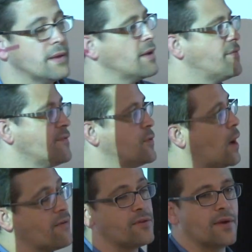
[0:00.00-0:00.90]
if, if you
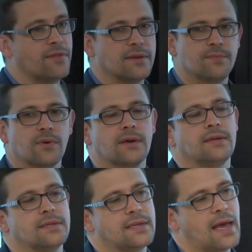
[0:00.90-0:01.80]
haven't read this book,
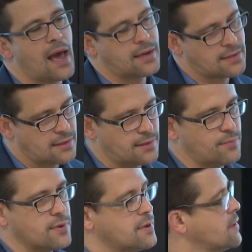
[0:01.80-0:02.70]
it is an excellent
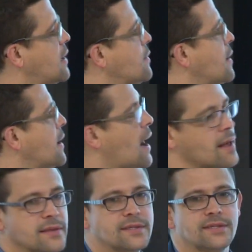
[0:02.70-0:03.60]
book. I, I
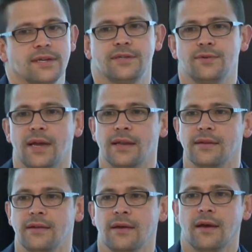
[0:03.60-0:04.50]
highly suggest you get it.